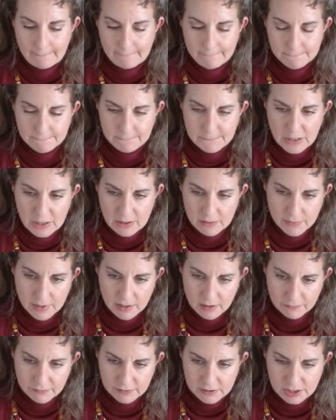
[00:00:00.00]
But
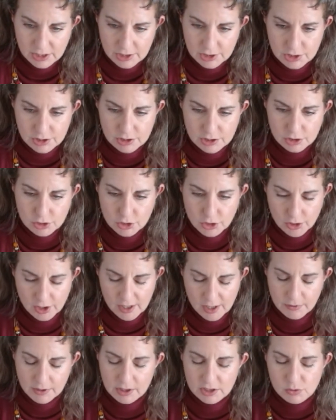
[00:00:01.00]
manifestation is a journey
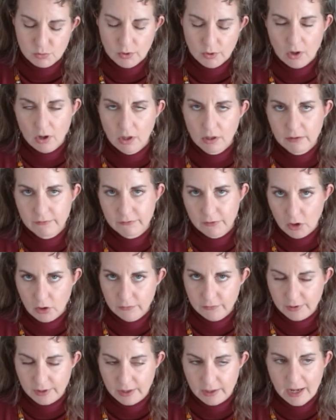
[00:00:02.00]
because we're all
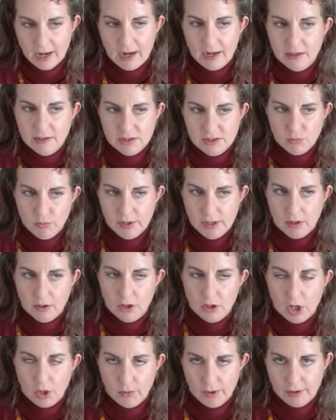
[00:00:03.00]
evolving as we are
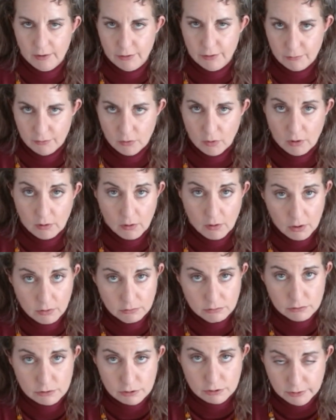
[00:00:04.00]
going through our
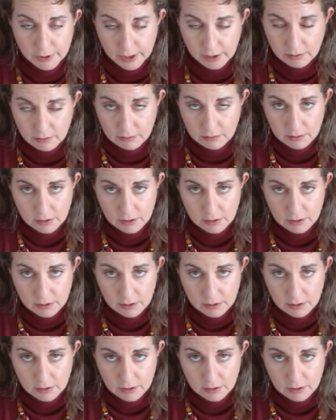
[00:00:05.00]
own journey.